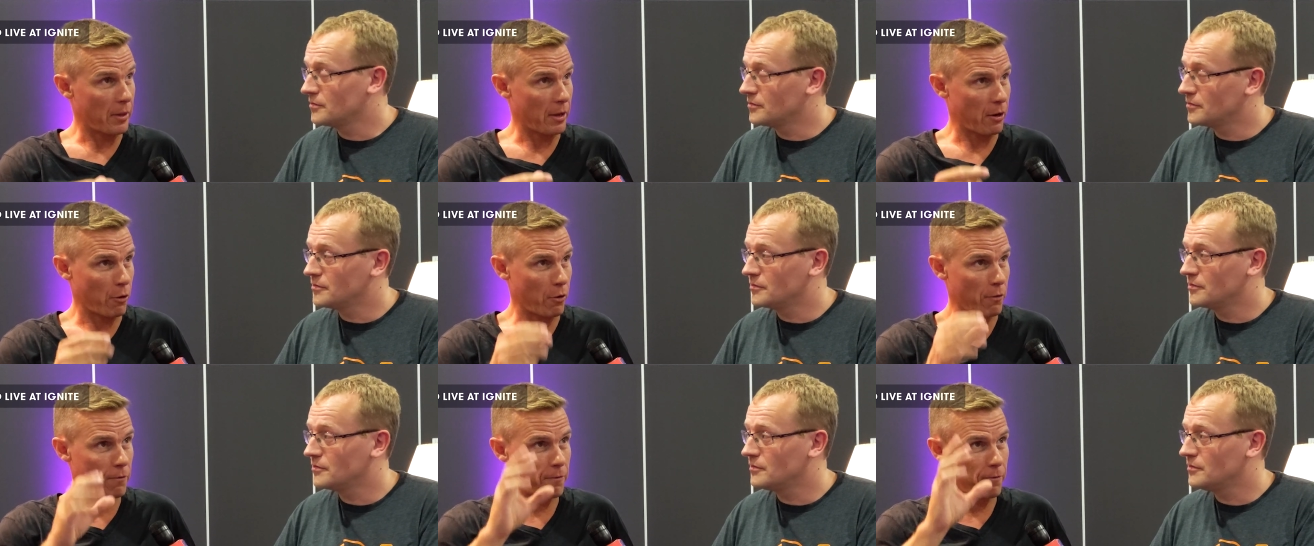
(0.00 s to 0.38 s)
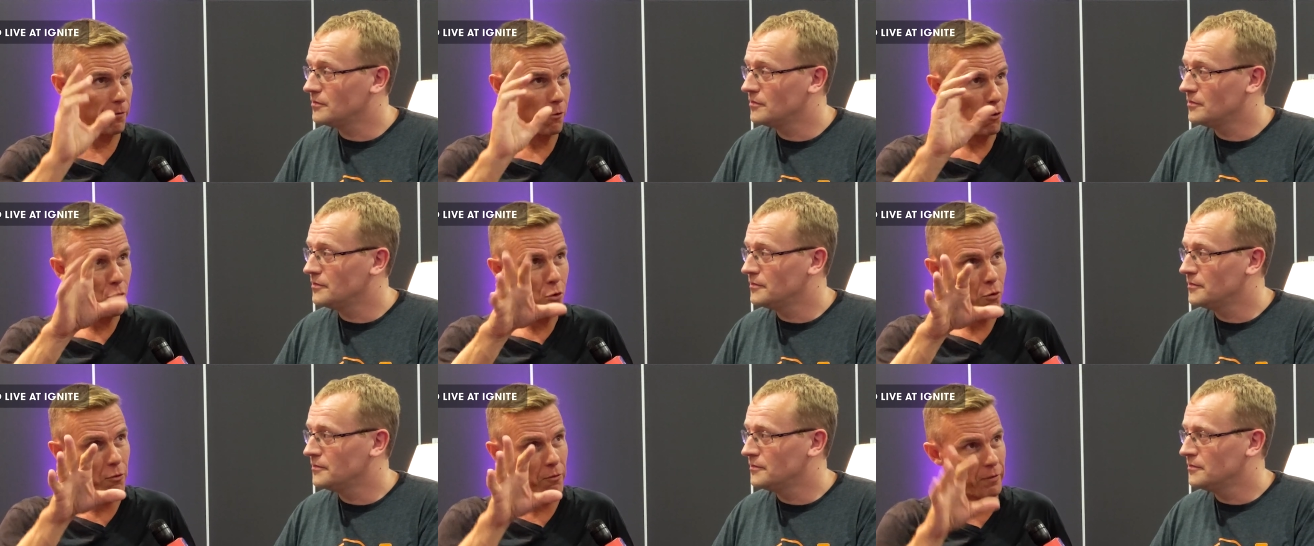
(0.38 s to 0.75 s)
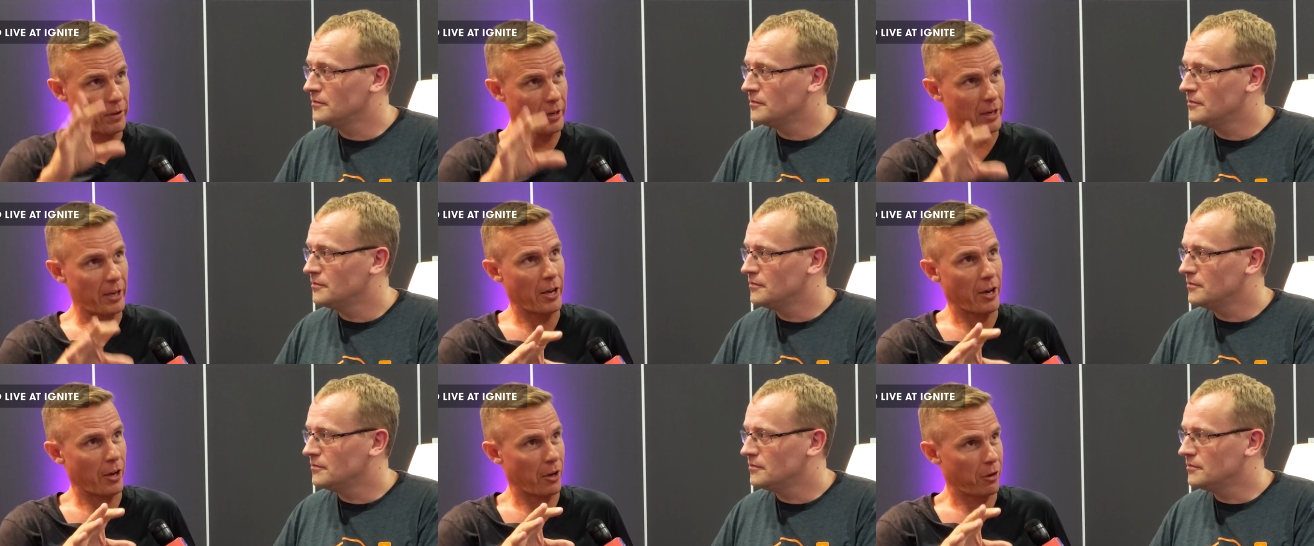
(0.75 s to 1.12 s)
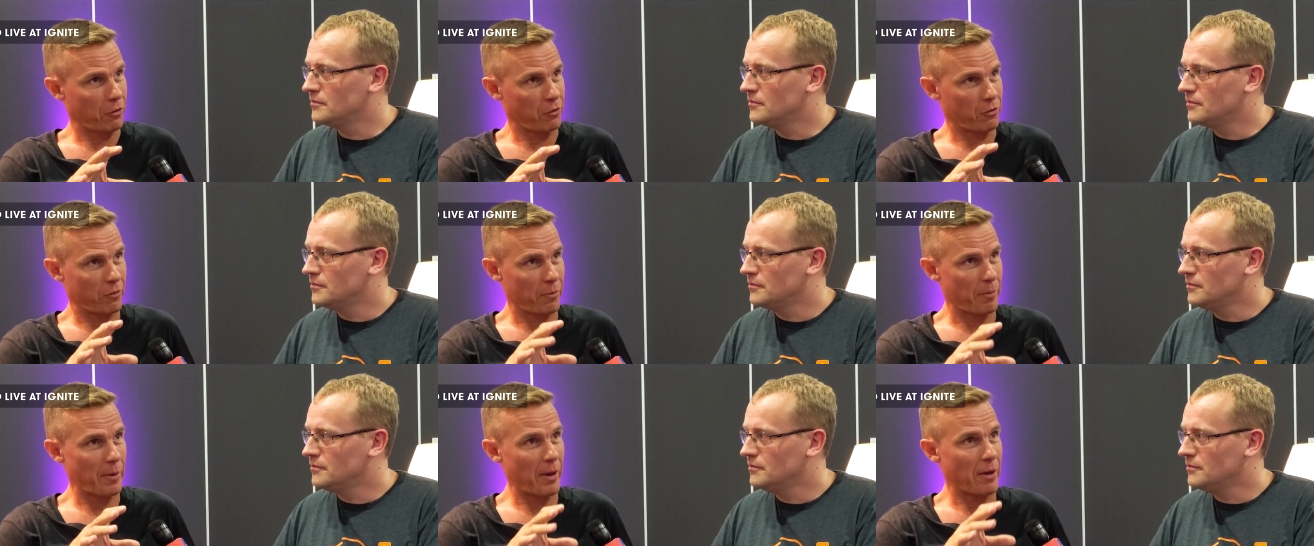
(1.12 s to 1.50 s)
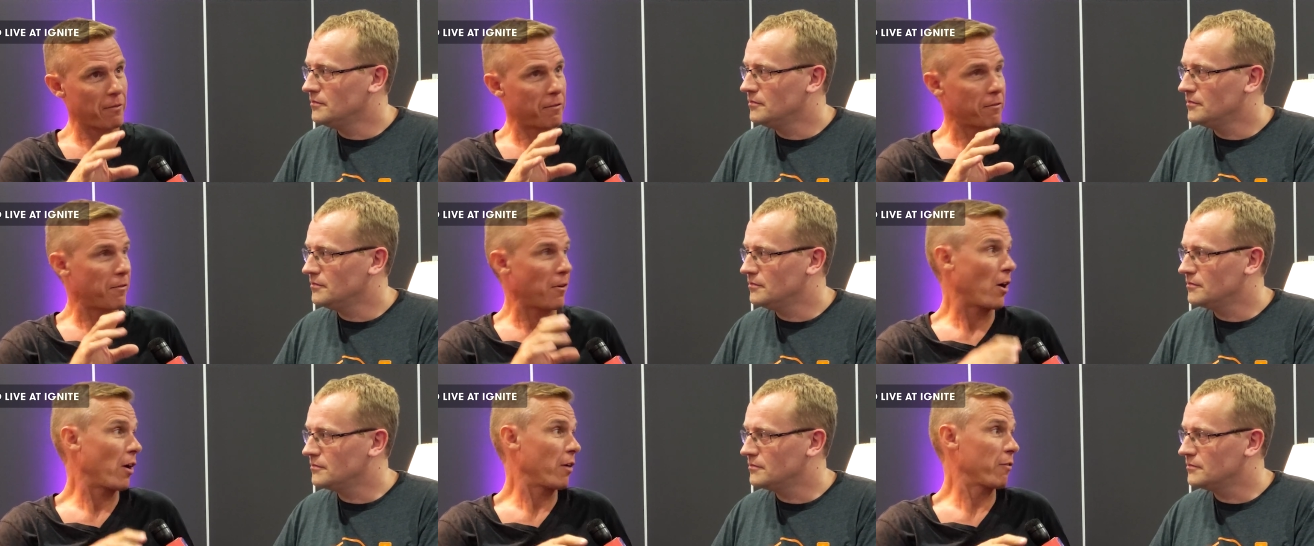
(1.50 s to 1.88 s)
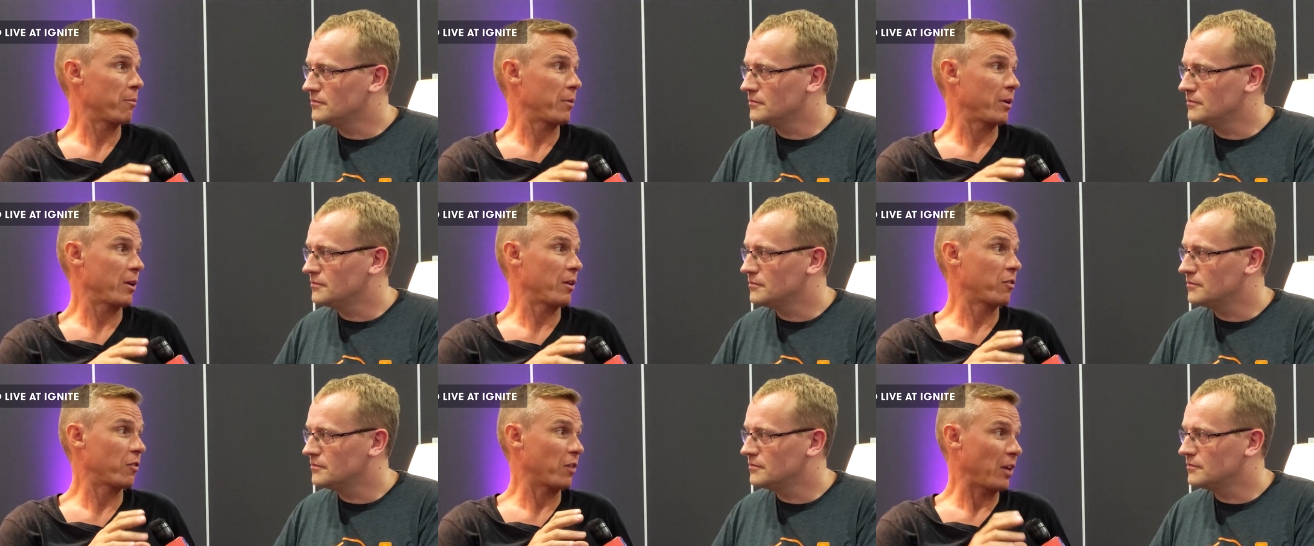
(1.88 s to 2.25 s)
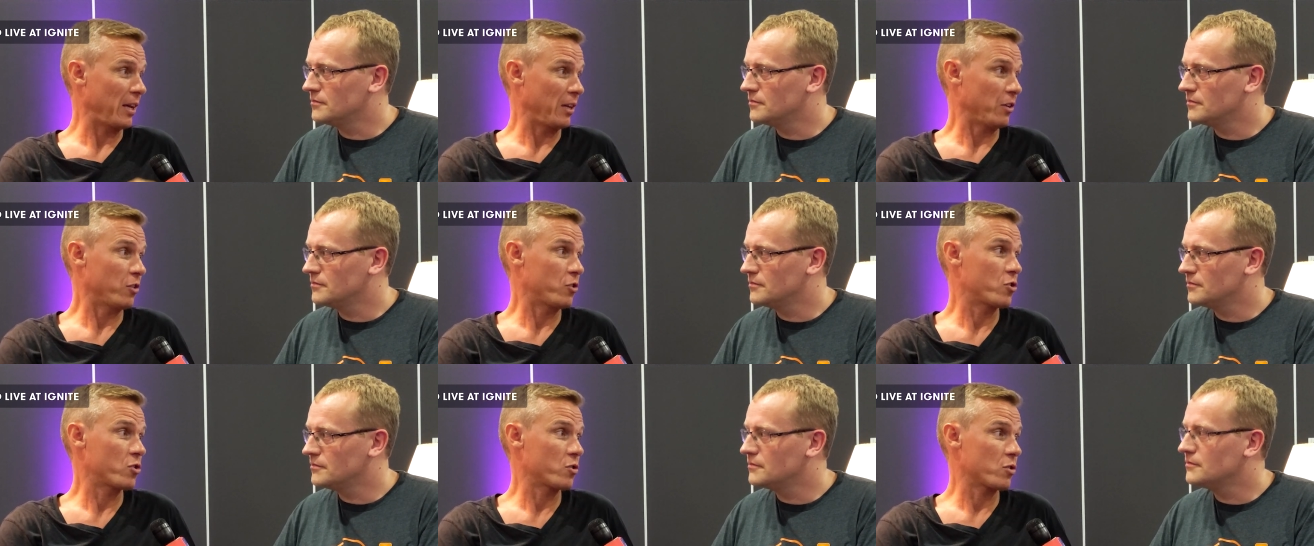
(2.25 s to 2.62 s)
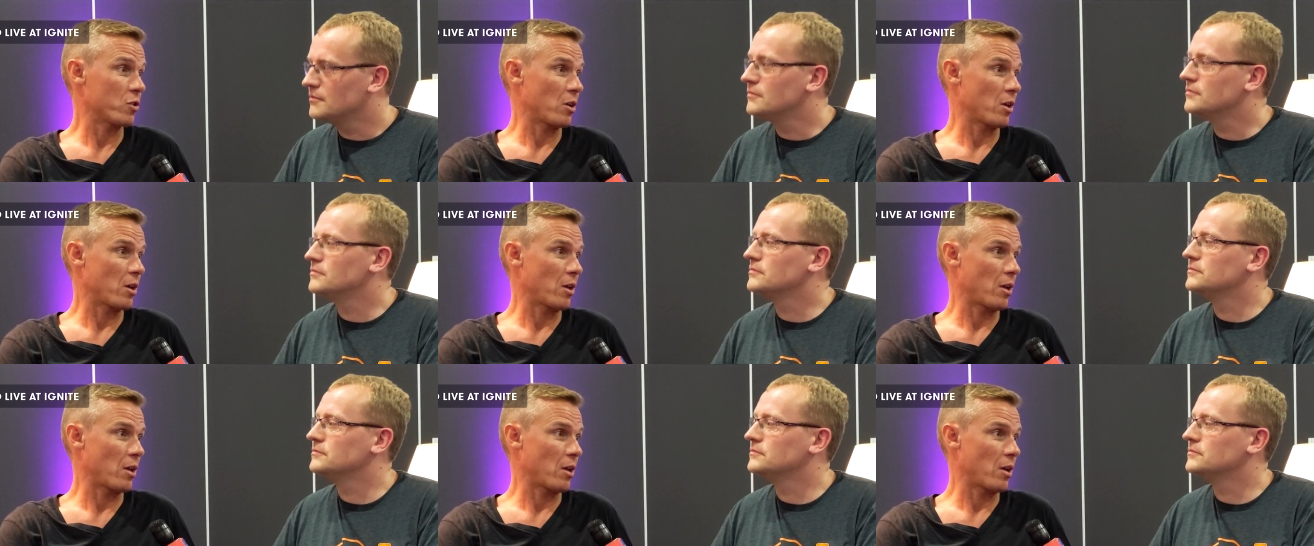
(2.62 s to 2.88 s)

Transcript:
Speaker 1: there are four videos of about five minutes each